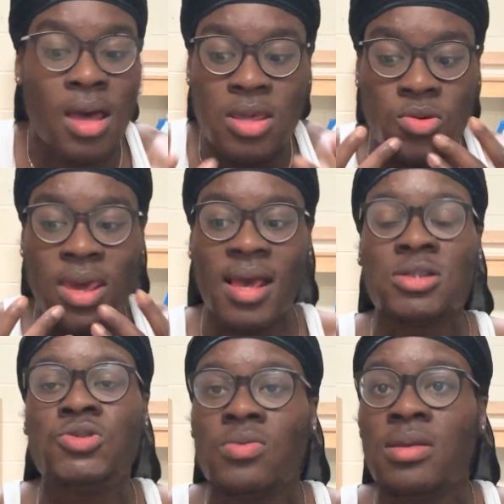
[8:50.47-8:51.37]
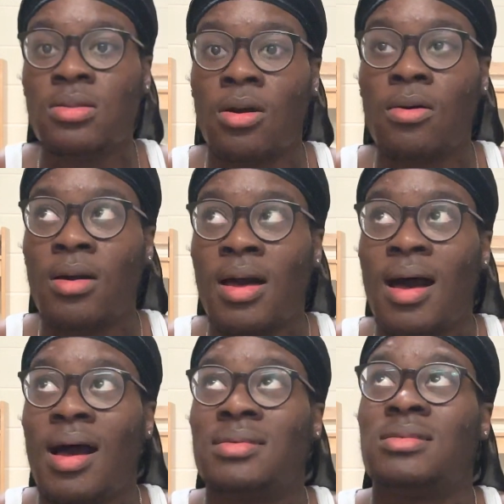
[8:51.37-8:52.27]
You can't truly know
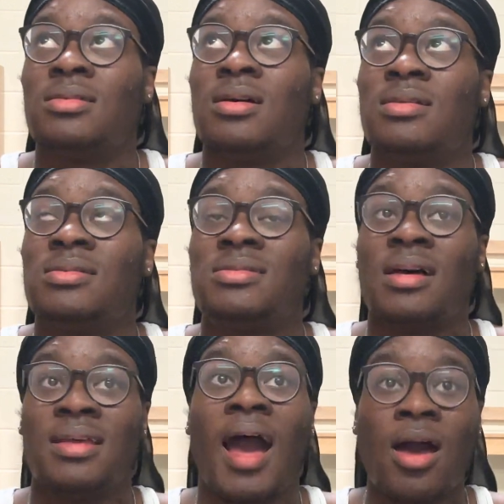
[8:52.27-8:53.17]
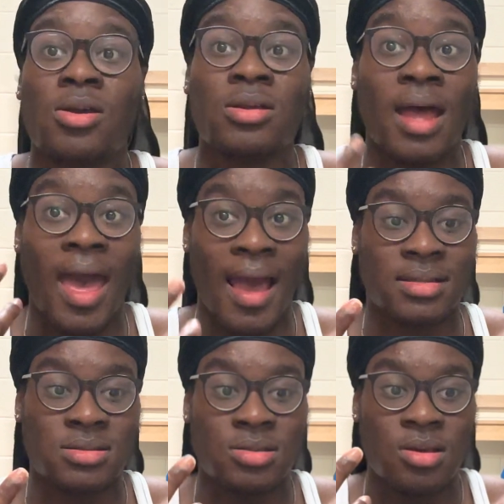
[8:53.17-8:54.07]
as a society how you're gonna
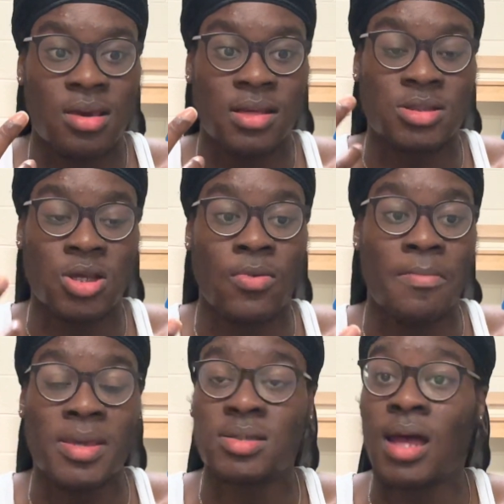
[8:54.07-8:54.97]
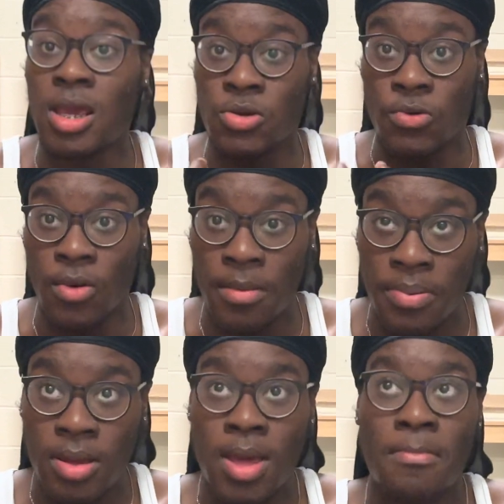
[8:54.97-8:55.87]
act in some way based on how you grew up,